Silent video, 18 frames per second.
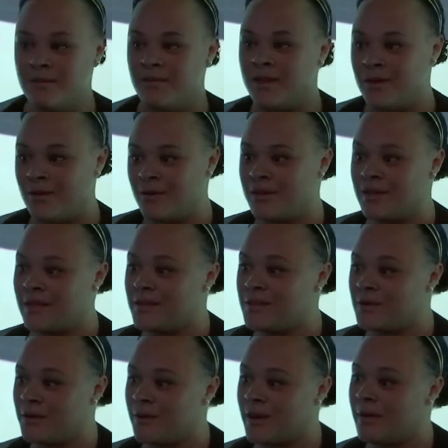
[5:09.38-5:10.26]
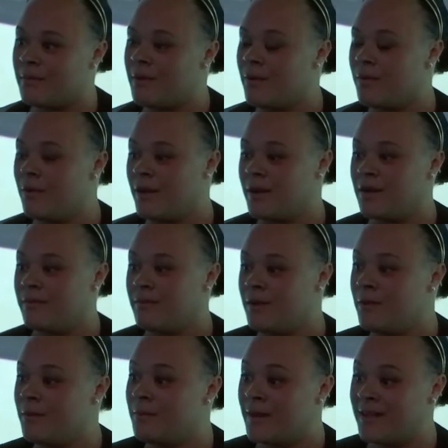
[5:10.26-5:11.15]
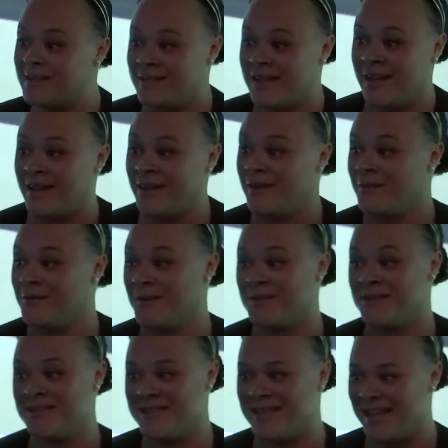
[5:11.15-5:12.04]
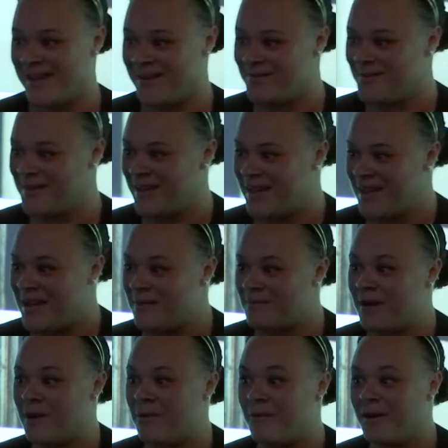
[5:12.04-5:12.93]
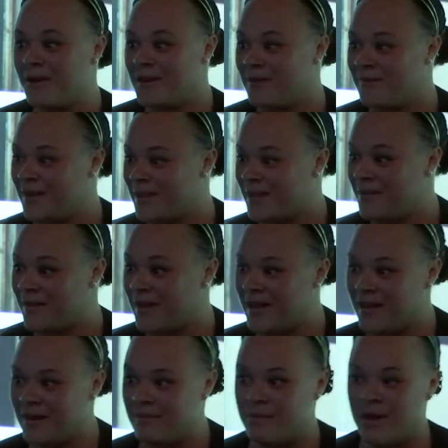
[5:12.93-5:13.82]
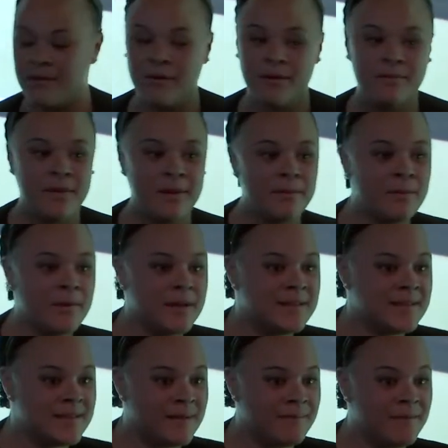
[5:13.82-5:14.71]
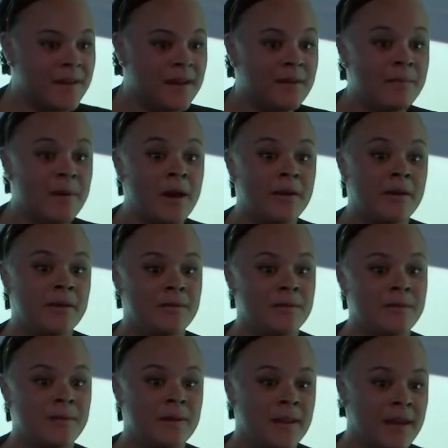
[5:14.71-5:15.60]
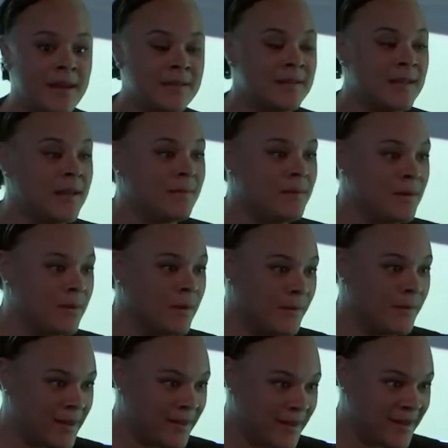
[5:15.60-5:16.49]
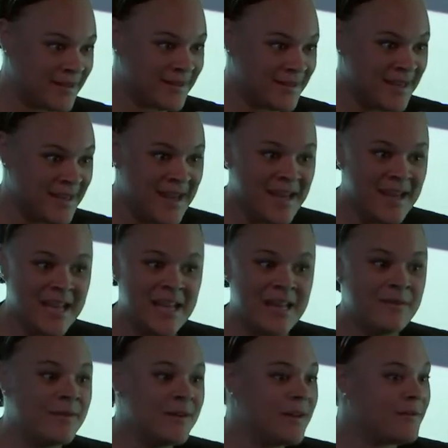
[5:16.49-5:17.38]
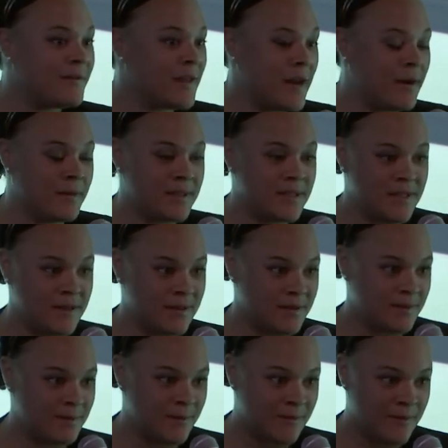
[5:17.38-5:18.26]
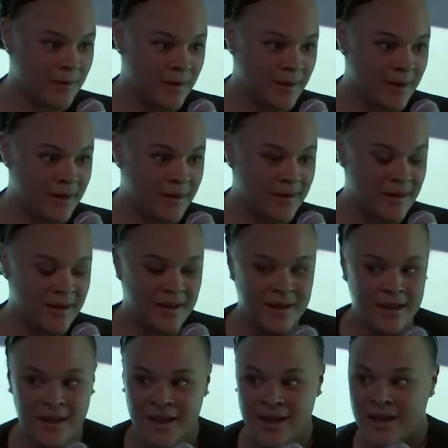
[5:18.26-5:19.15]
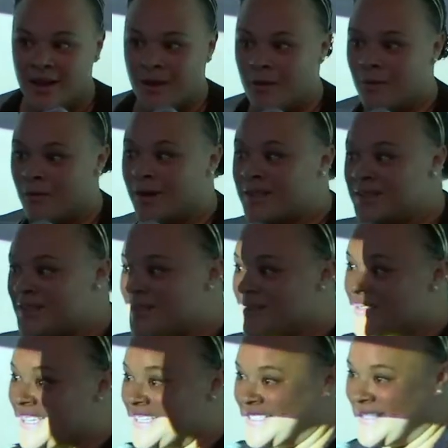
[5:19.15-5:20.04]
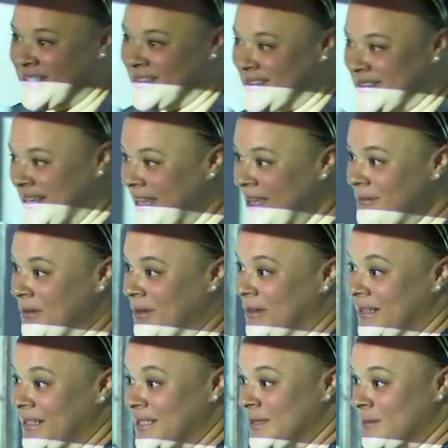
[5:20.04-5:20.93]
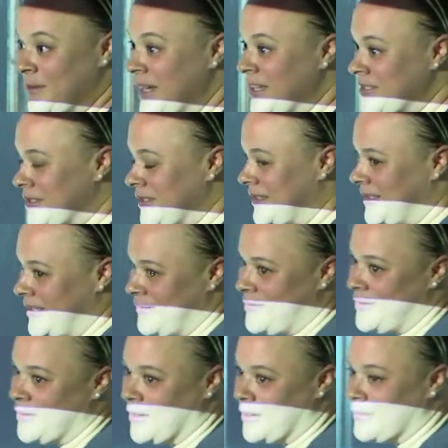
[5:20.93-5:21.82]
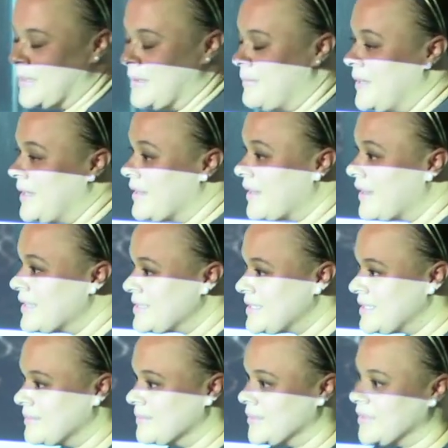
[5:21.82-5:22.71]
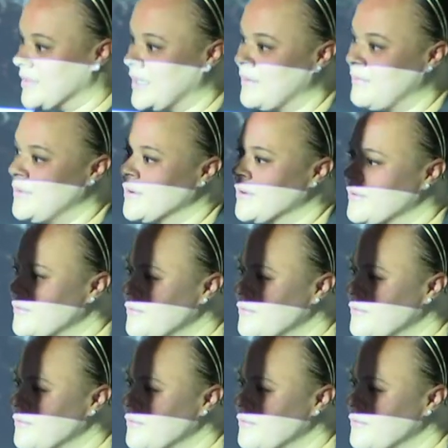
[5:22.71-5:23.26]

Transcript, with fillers: meet you at that door and we welcome you by saying your first name, by welcoming you in, by remembering something about you from the last time you were with us, even if that was years before once you get to your table, especially if you're a repeat customer, if you're a